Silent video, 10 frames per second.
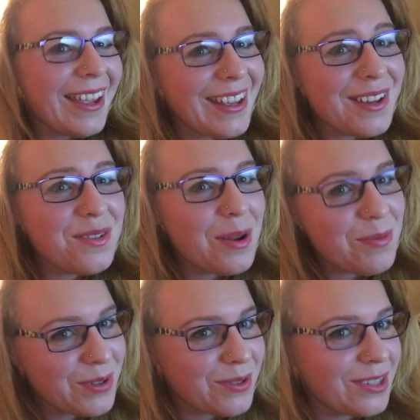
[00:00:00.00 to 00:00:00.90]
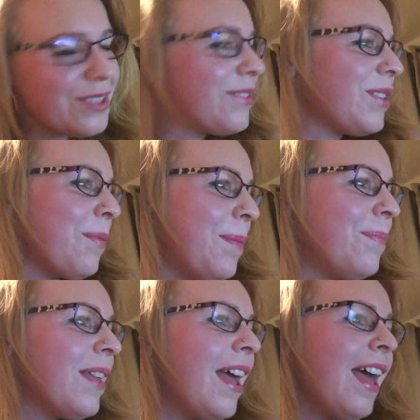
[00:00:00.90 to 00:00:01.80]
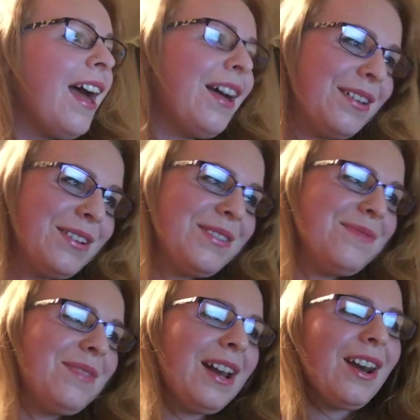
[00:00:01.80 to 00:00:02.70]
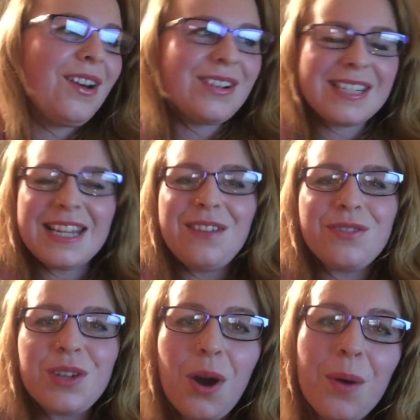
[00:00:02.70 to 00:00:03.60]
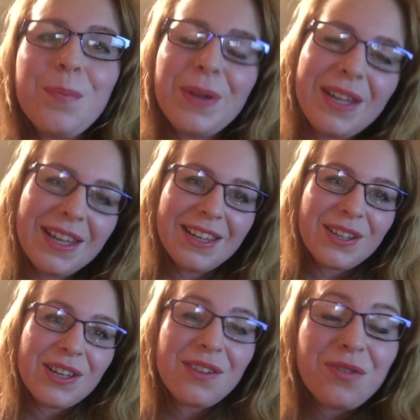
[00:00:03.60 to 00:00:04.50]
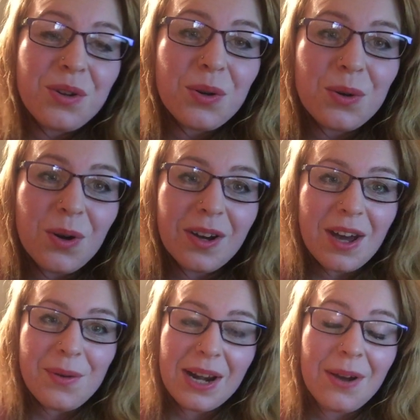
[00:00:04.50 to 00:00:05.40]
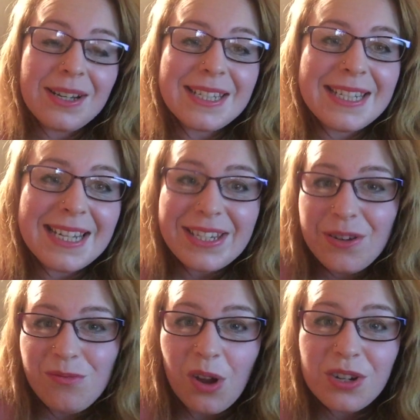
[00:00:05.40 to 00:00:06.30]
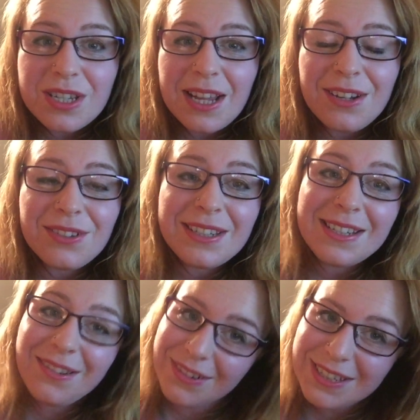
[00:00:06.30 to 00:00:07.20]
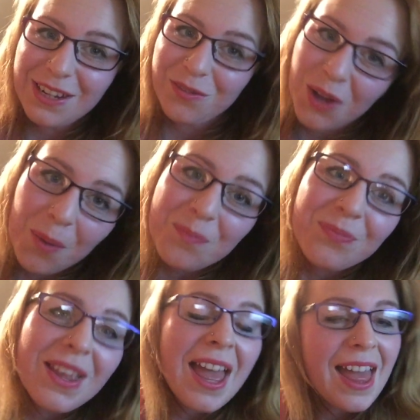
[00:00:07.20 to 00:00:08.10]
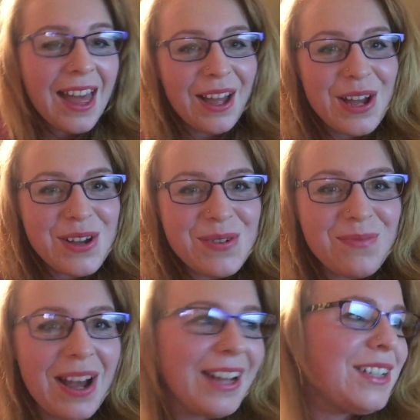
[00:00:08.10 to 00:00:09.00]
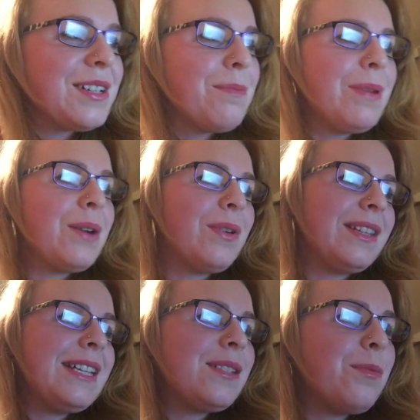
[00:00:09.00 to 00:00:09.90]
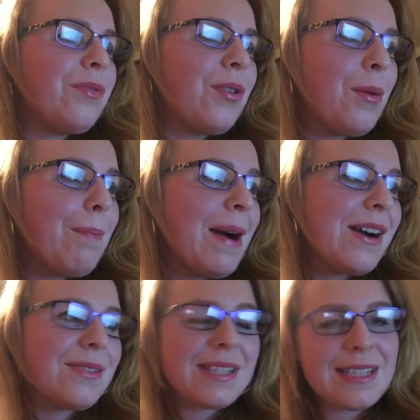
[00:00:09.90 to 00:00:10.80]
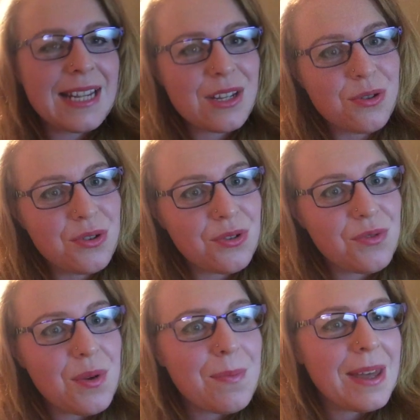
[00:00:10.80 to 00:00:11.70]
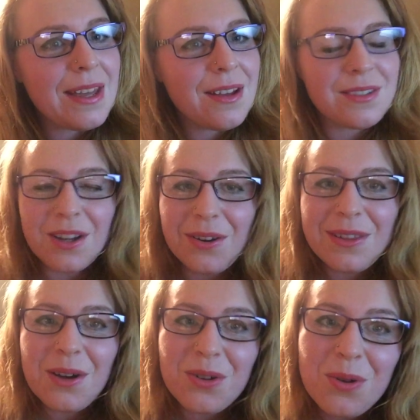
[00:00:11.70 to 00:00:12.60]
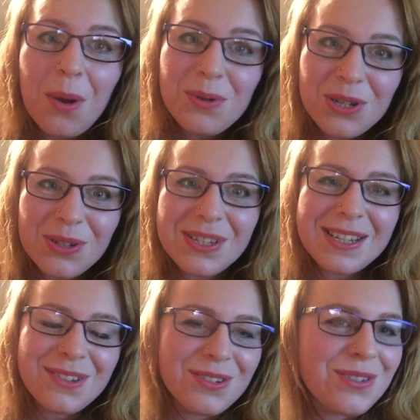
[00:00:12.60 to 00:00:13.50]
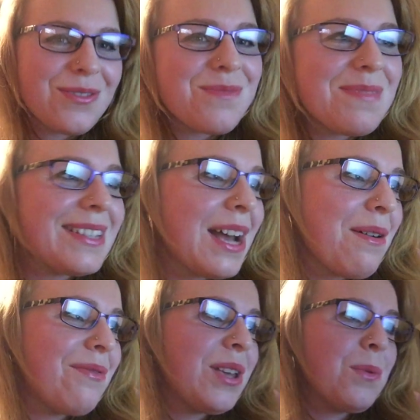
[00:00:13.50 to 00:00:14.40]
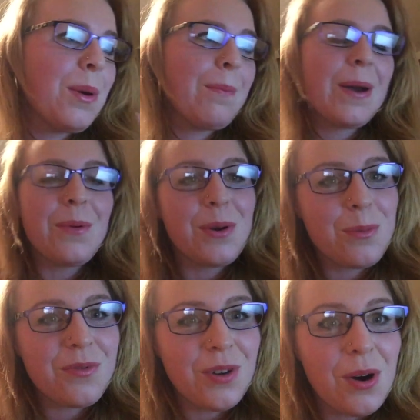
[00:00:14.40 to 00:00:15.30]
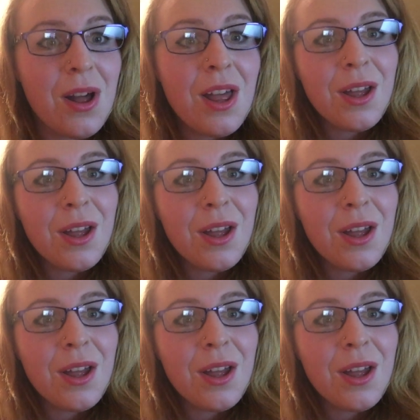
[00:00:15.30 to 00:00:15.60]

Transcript: yeah, Udaipur was quite good for shopping. Long sleeve top. If you're going out into the desert in Rajasthan, you'll need a long sleeve top. And you can pick one of these up for about 600 rupees. Sorry, they'll quote you 600 rupees. However, you want to pick one up for